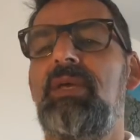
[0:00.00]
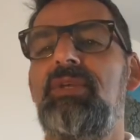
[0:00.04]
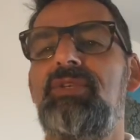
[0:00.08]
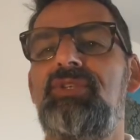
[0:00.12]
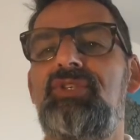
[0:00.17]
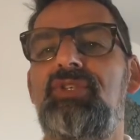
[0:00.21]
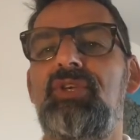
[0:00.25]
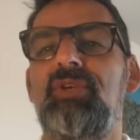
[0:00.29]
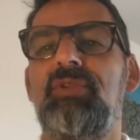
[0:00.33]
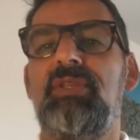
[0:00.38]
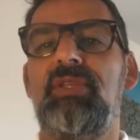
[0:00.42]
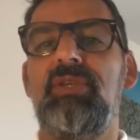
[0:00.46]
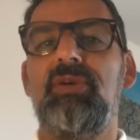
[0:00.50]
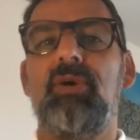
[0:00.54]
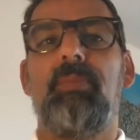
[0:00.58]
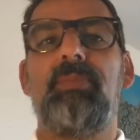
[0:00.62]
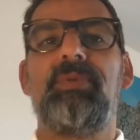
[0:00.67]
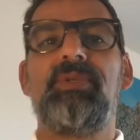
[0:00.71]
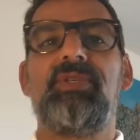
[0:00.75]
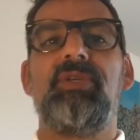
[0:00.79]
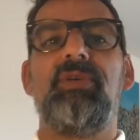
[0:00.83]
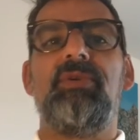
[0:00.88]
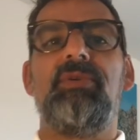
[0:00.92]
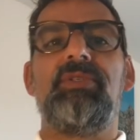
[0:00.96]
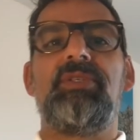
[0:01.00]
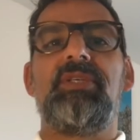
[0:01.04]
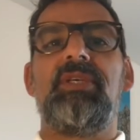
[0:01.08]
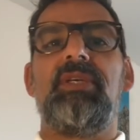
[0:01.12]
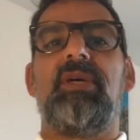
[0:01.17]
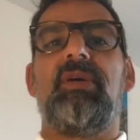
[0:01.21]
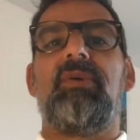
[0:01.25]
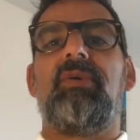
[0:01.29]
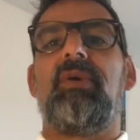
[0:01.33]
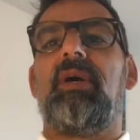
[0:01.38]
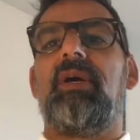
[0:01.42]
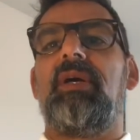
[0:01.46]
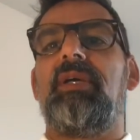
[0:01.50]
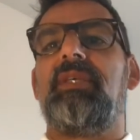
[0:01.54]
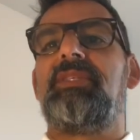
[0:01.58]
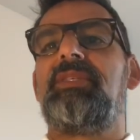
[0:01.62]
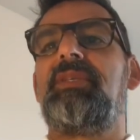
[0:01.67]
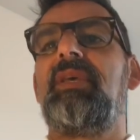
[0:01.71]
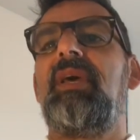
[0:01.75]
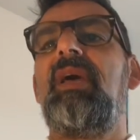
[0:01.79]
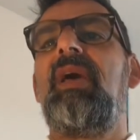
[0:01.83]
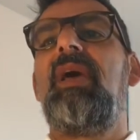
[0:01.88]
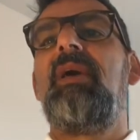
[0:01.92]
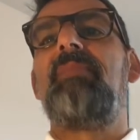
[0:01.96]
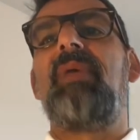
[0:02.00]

should the opportunity arise.